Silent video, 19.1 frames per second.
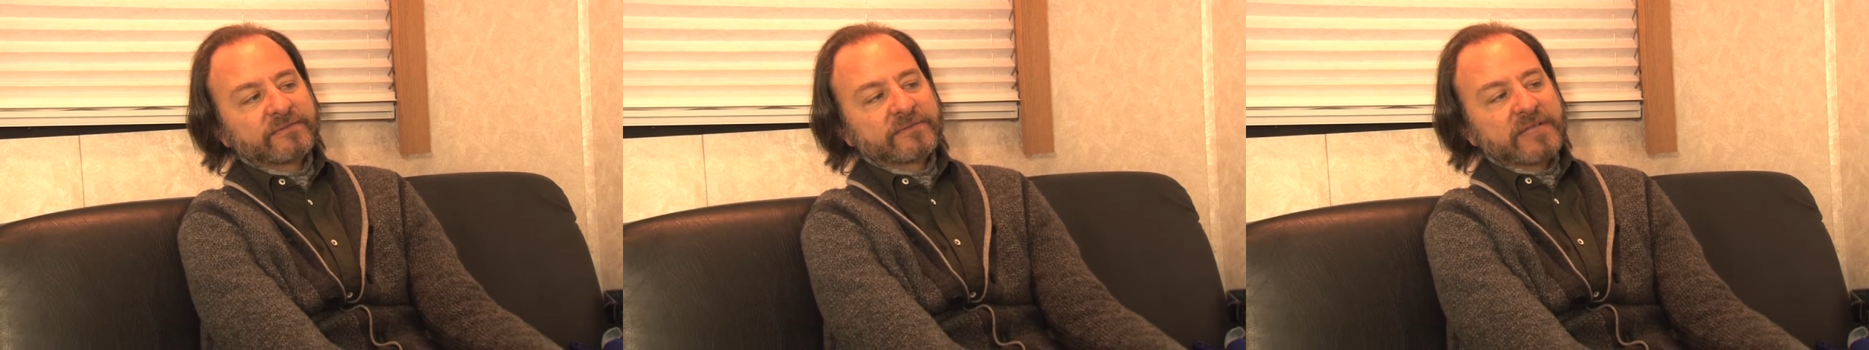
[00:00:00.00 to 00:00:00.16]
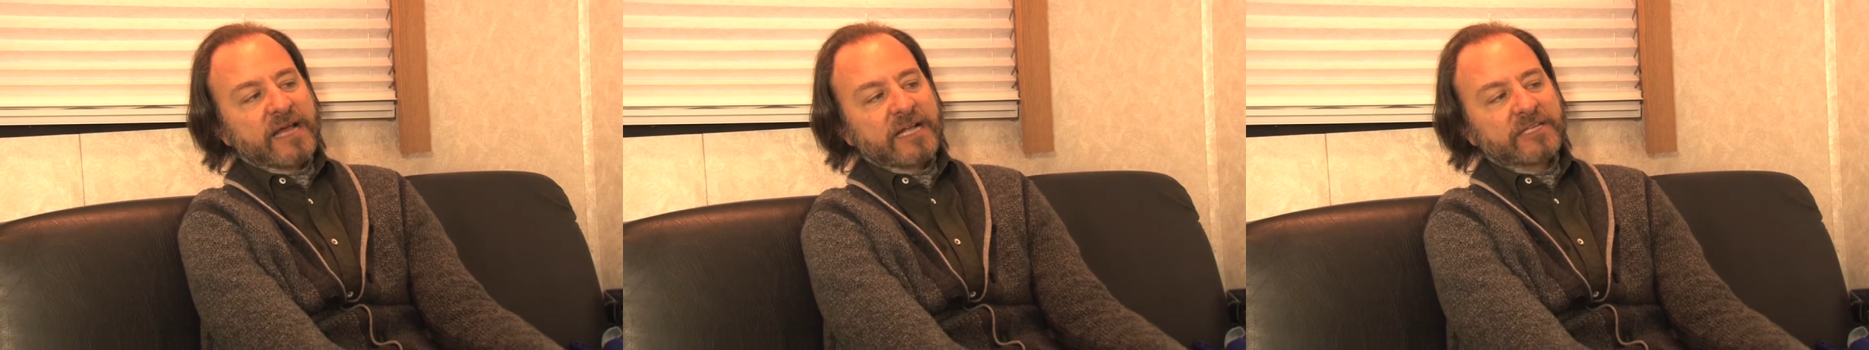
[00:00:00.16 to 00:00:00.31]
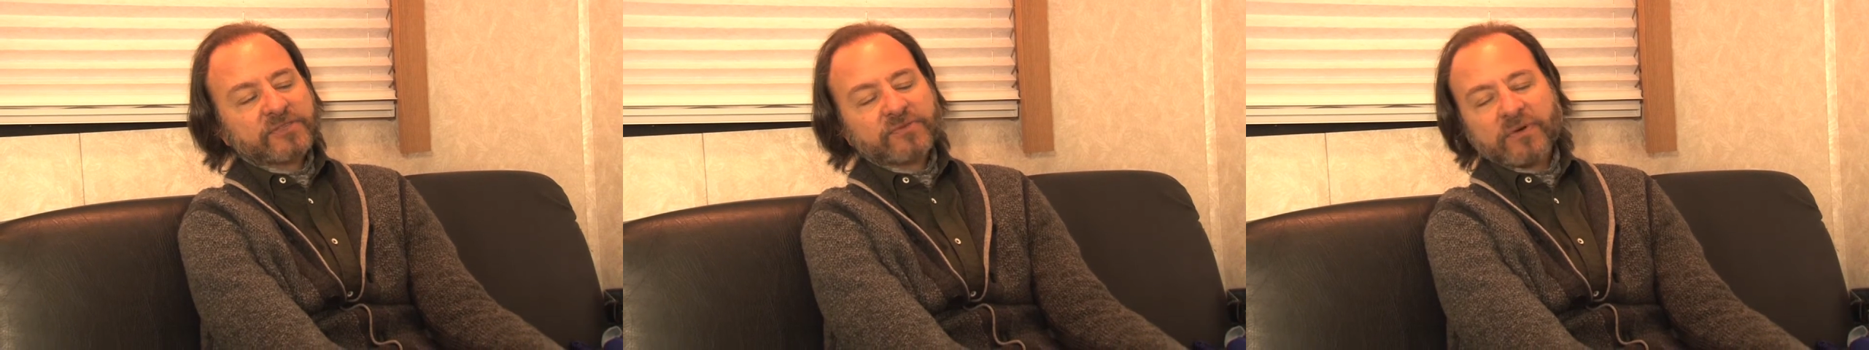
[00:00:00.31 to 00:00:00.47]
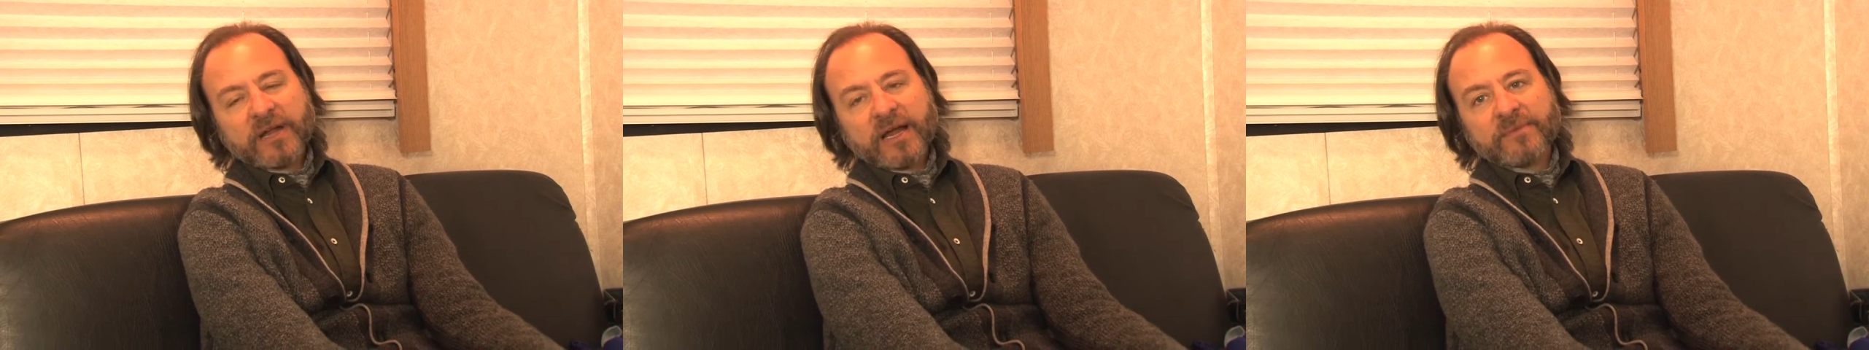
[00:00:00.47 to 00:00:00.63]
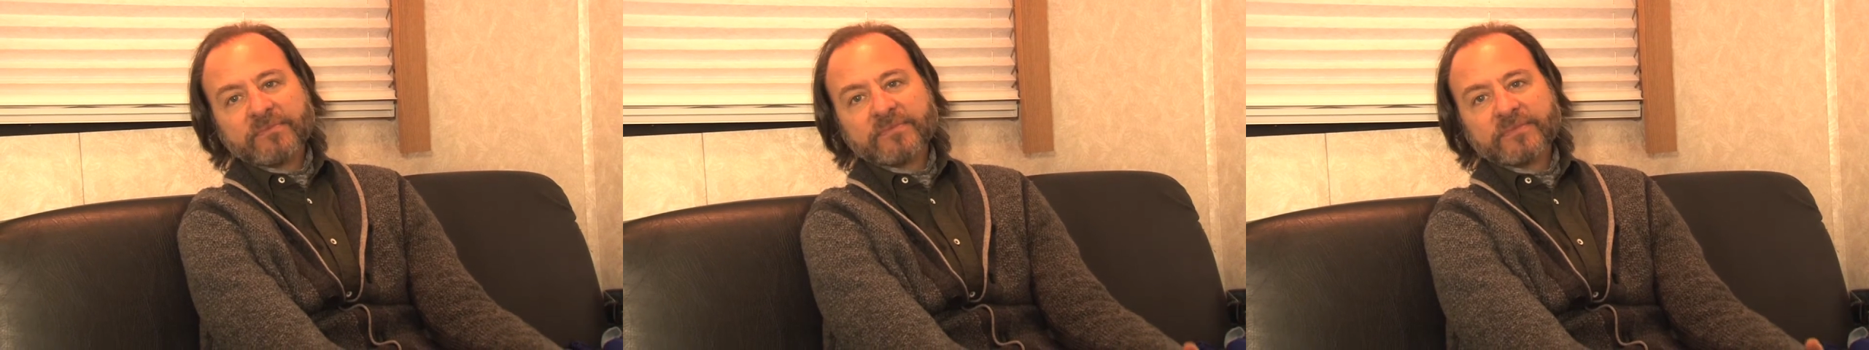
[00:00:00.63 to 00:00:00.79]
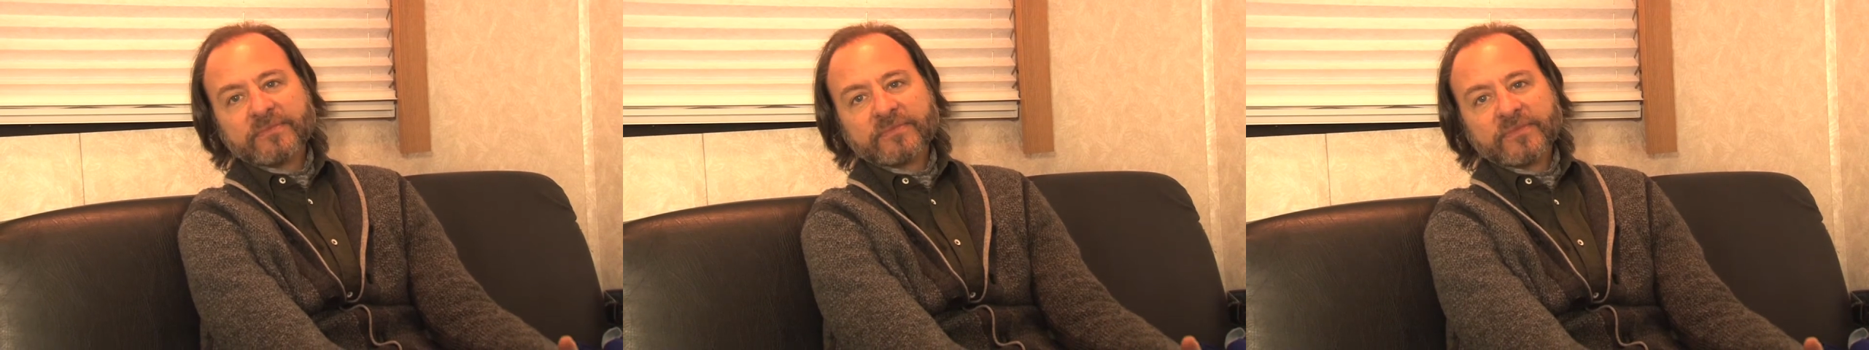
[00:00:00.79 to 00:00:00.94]
that's what
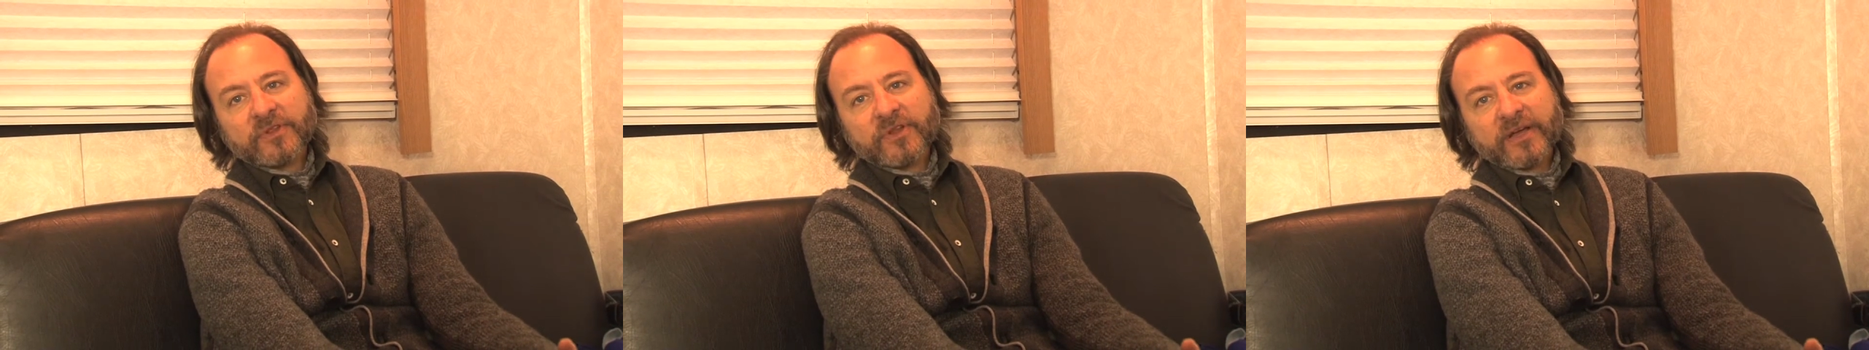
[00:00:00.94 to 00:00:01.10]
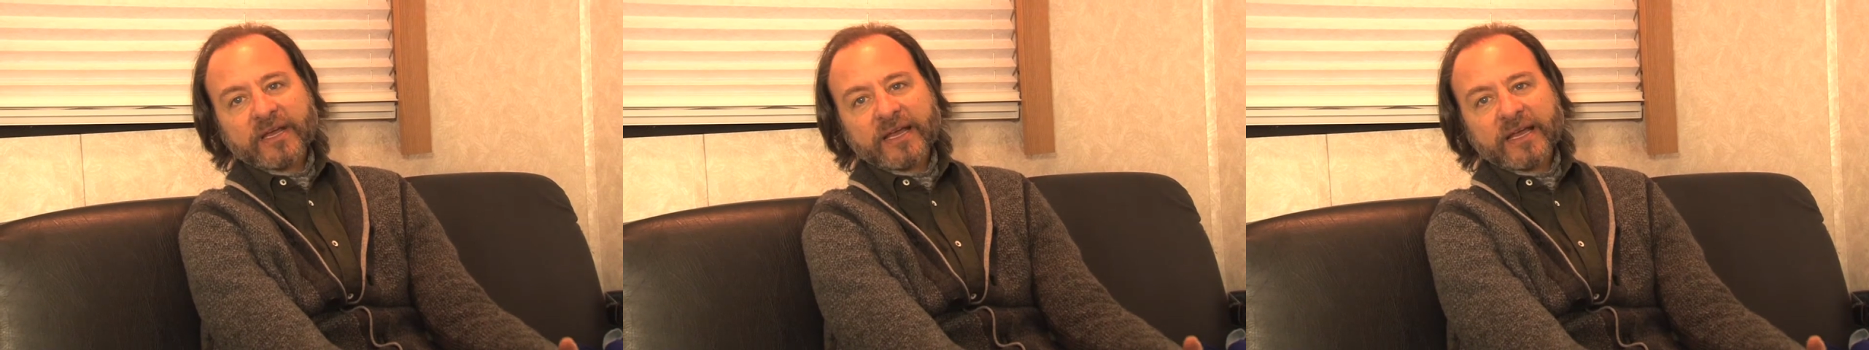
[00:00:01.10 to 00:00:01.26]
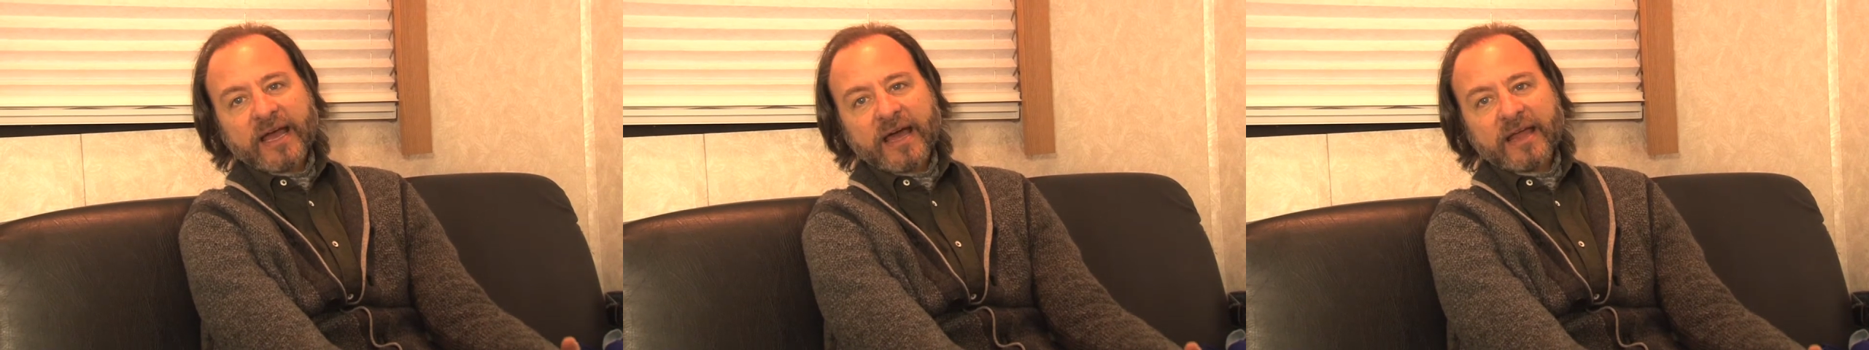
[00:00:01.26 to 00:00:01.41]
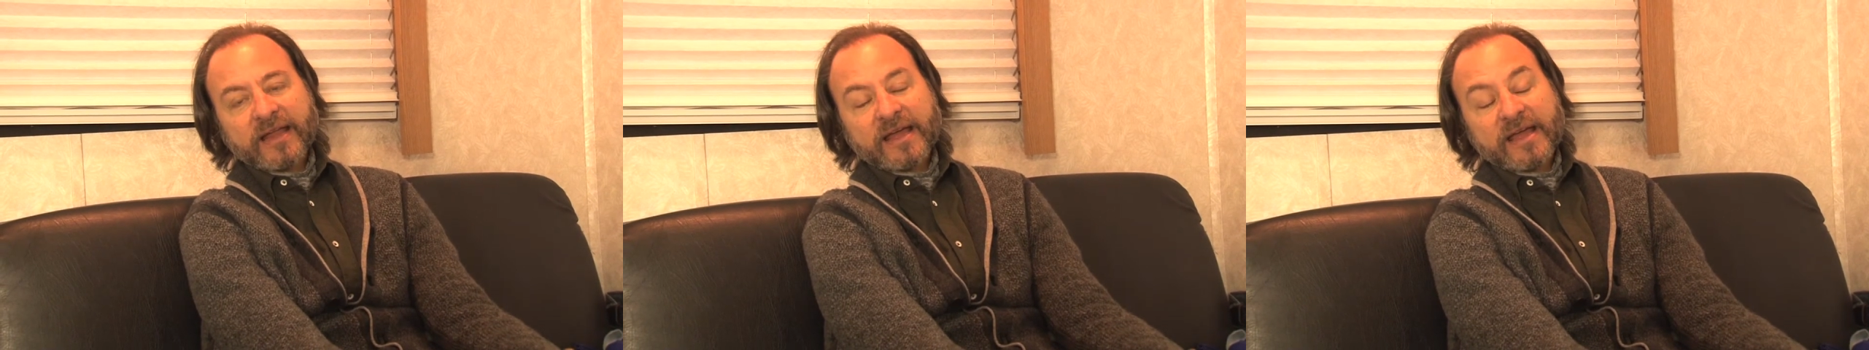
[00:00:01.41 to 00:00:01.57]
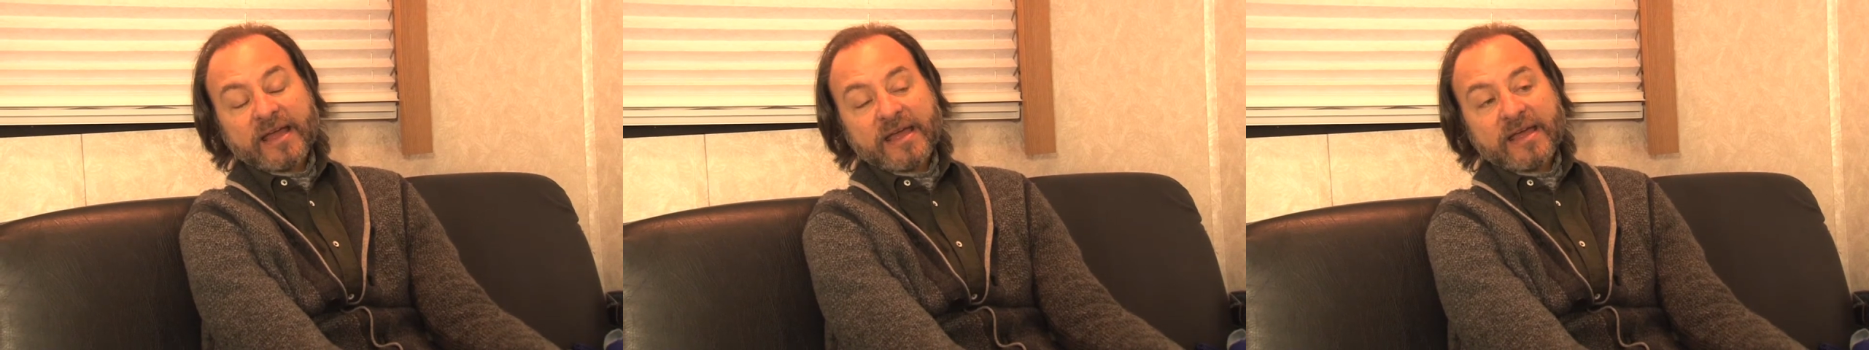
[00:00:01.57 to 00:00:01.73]
I'm looking at.